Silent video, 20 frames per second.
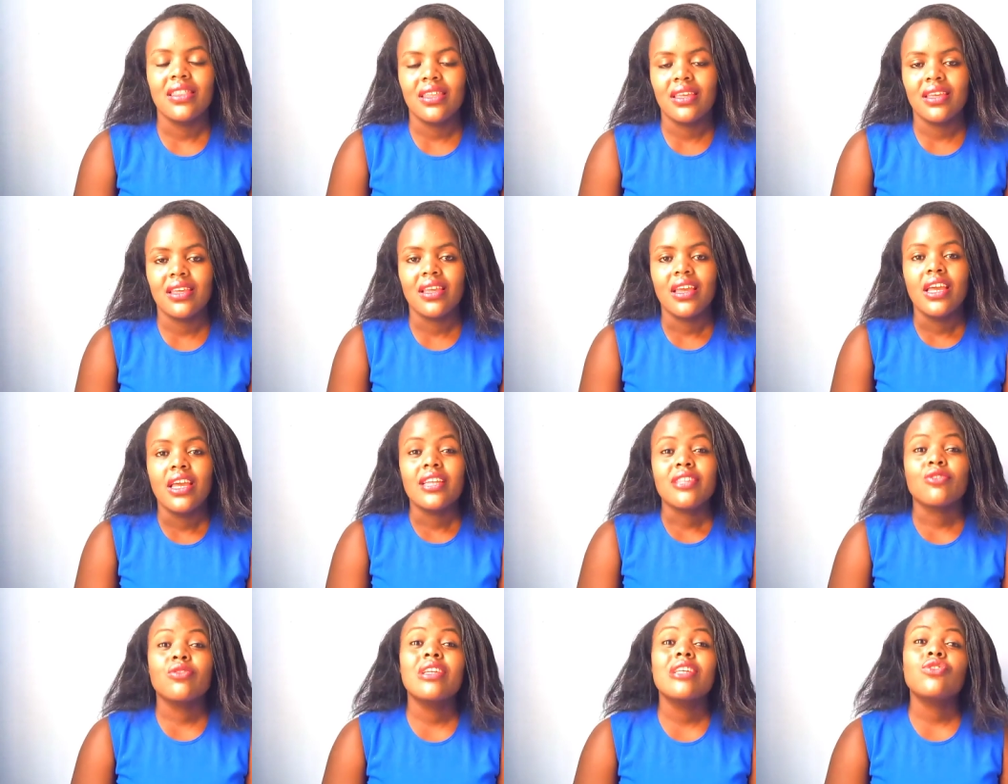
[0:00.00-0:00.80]
thing.
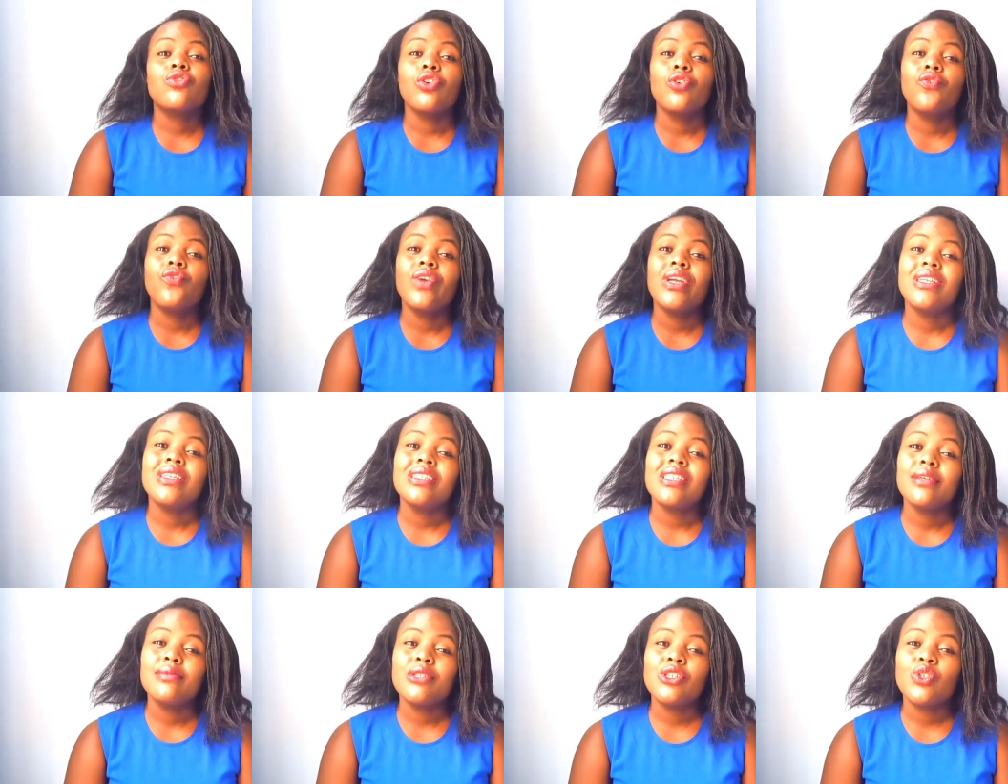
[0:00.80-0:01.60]
So that's why you find
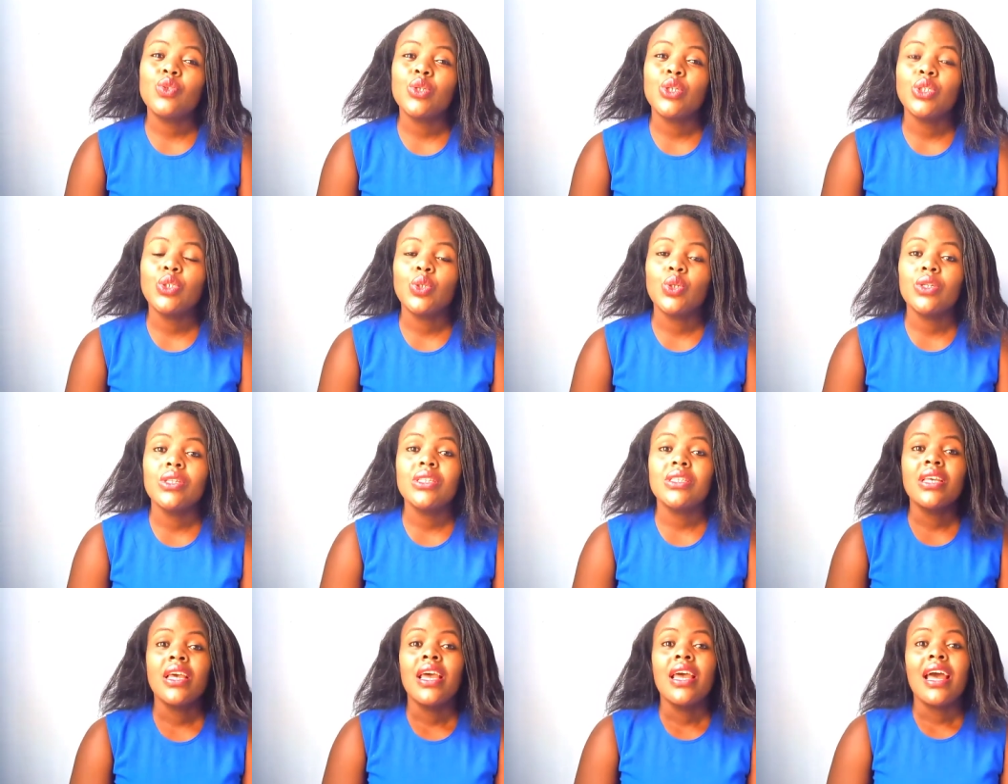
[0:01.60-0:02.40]
in some
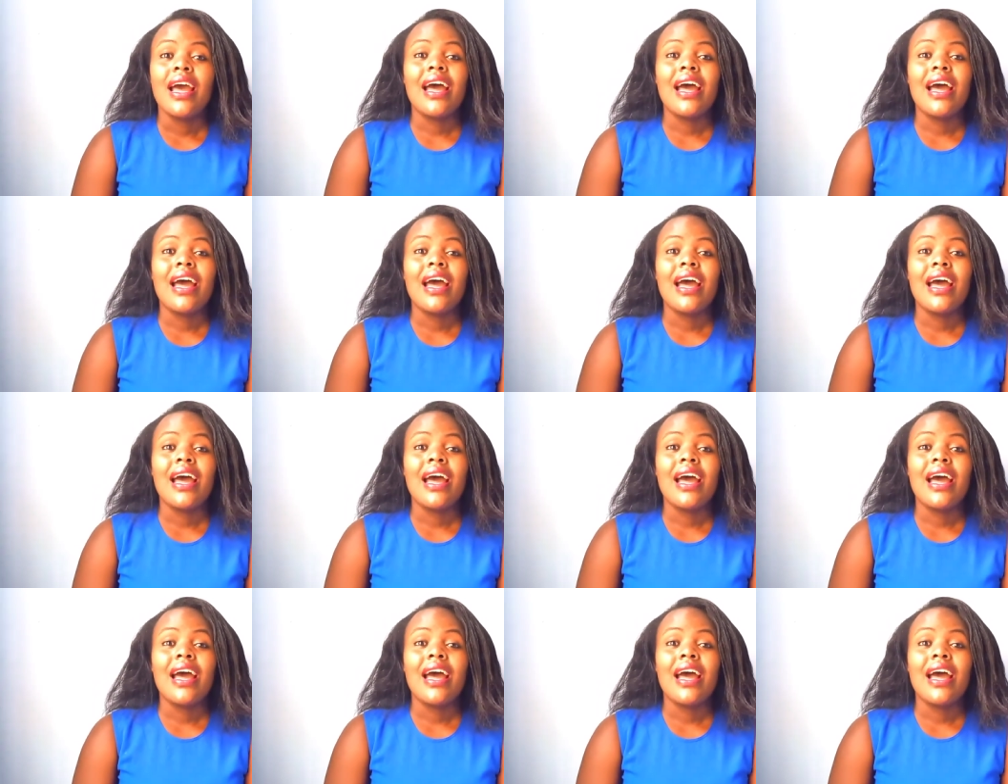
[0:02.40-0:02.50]
situations.